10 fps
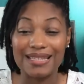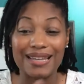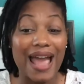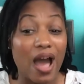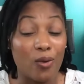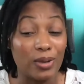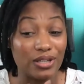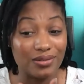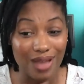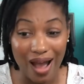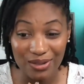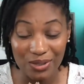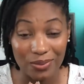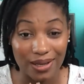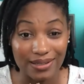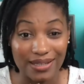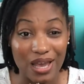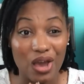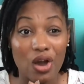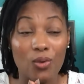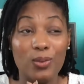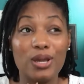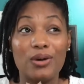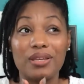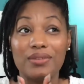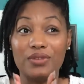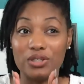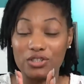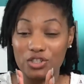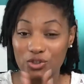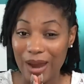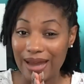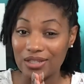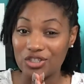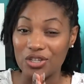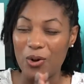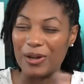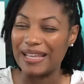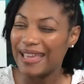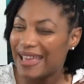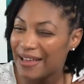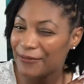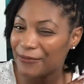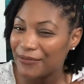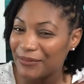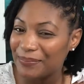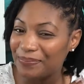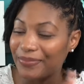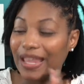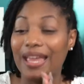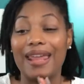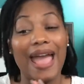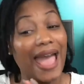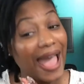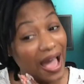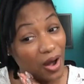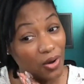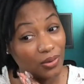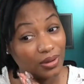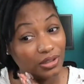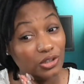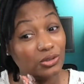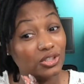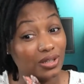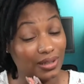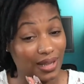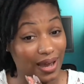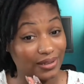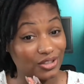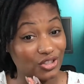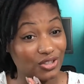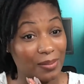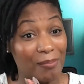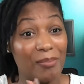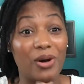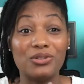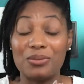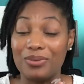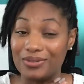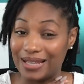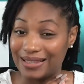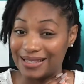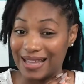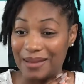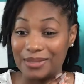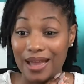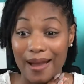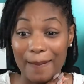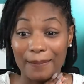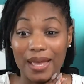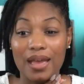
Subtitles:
Now, when you talk to us, we're going to give you a strategy on if and how you should launch multiples at the same time.